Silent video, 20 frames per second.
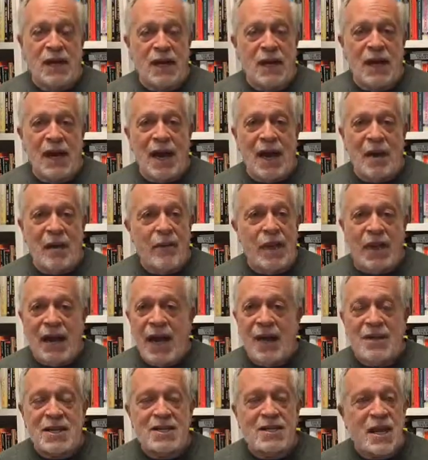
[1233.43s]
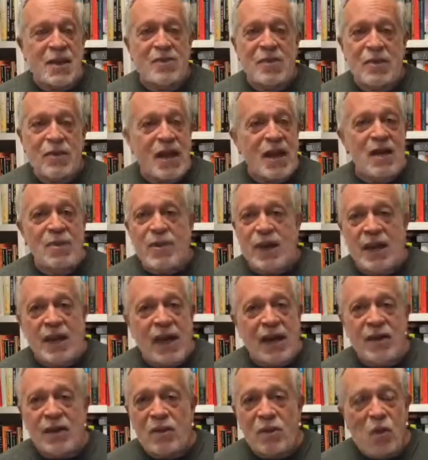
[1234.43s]
I mean, that seemed to me to be the
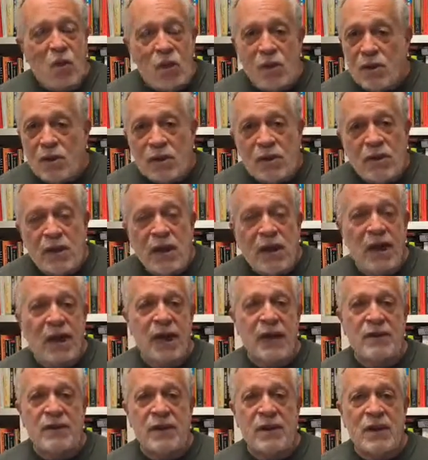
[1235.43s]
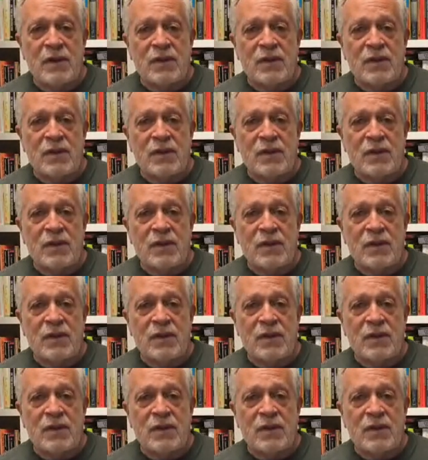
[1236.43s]
end of the world, and,